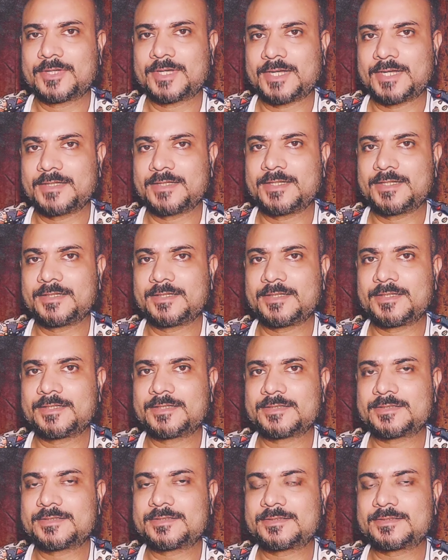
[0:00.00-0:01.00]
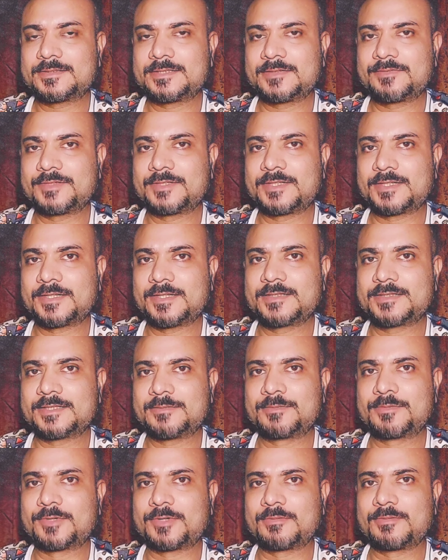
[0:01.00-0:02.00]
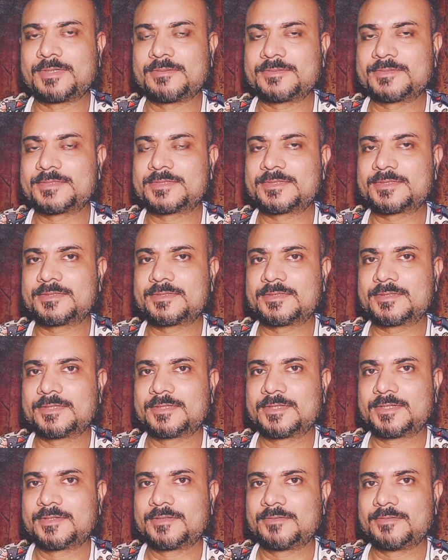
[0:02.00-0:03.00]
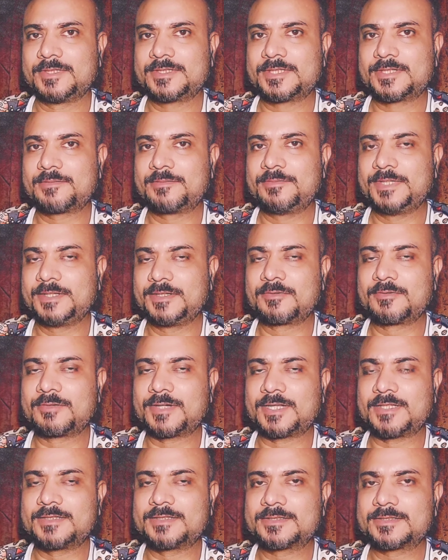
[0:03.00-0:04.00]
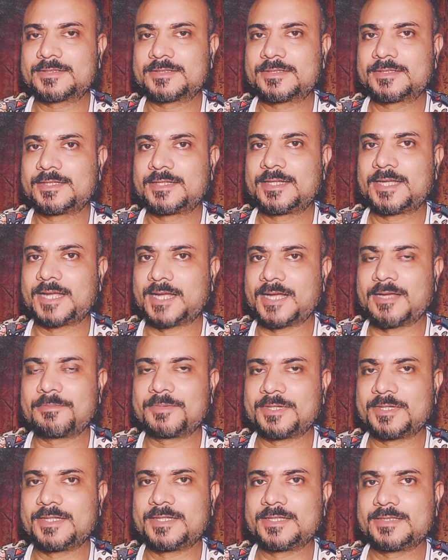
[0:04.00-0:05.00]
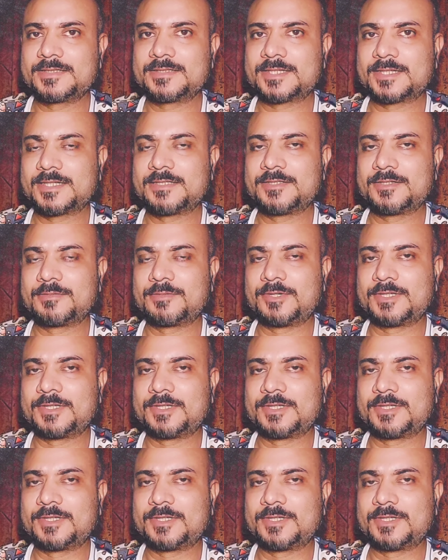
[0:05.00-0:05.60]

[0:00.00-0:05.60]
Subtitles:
I think there's definitely some problems which are bigger ones happening inside your